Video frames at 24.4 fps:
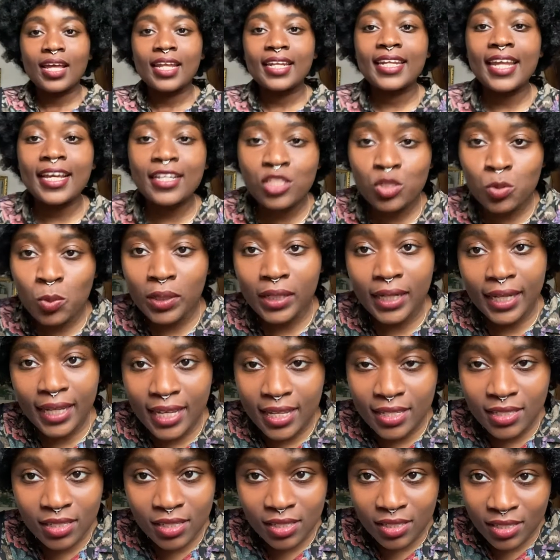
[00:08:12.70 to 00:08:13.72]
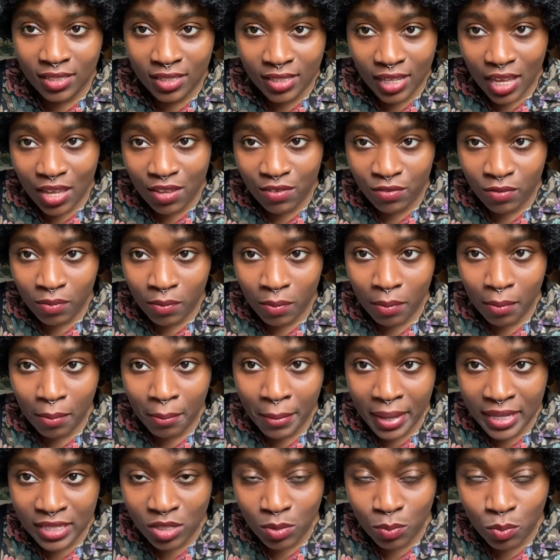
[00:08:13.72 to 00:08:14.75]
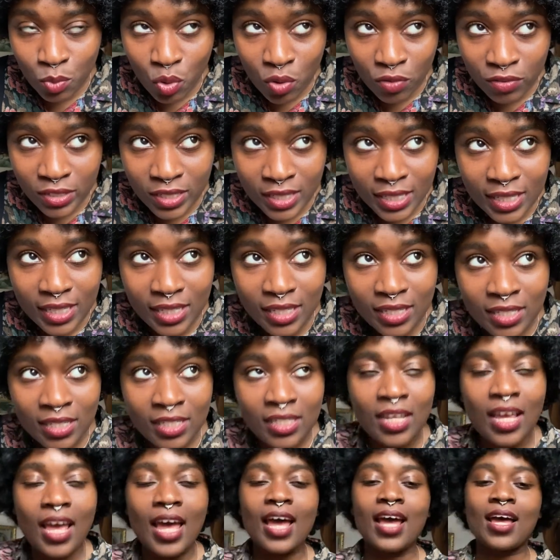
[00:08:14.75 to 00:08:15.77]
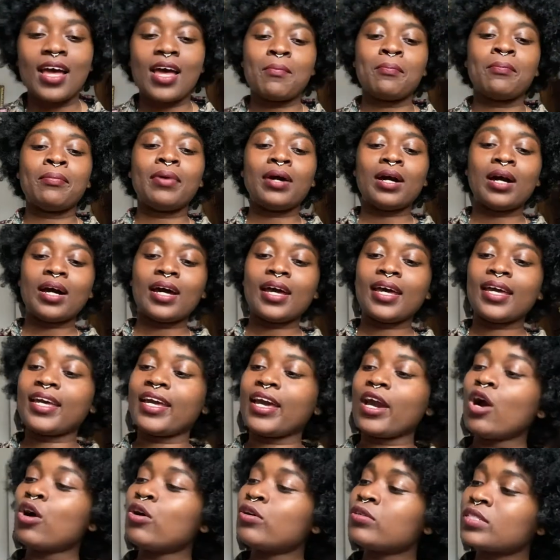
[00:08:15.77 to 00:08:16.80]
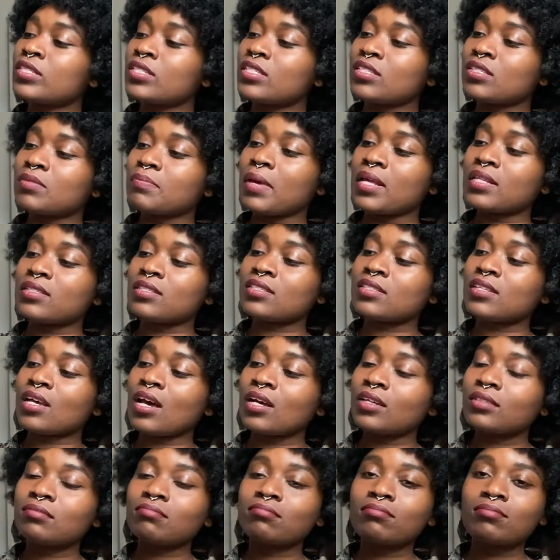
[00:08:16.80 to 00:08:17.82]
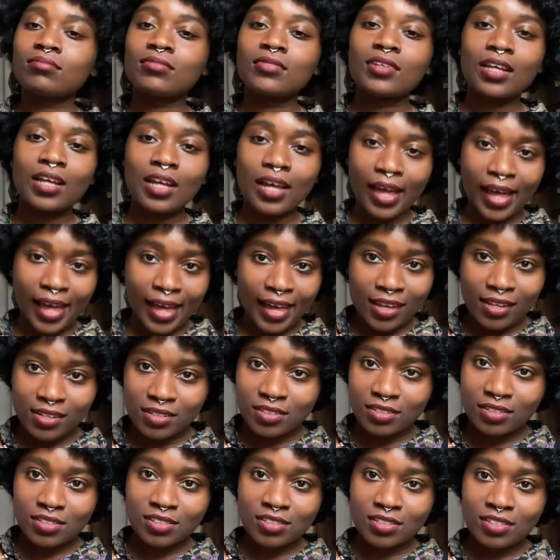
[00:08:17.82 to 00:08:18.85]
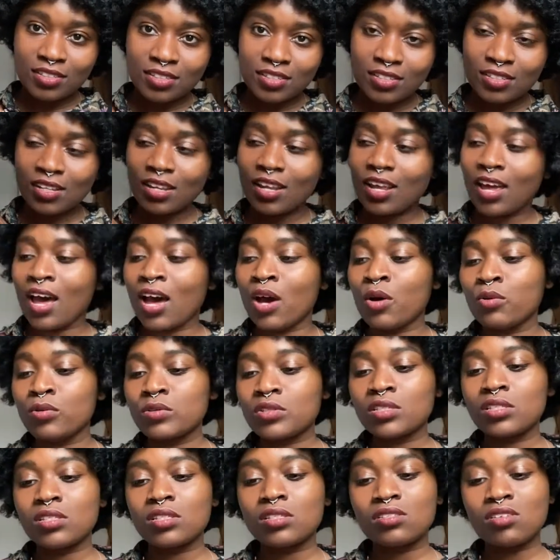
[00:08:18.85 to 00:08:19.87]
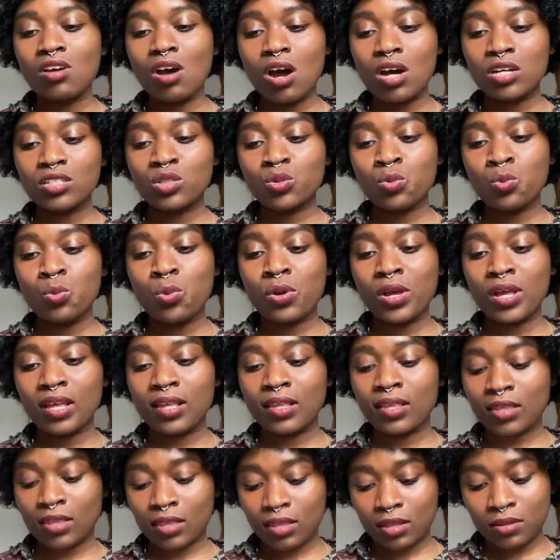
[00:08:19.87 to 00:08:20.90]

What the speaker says: Next one is Safe Metamorphosis by Otis Mensah, and I will start with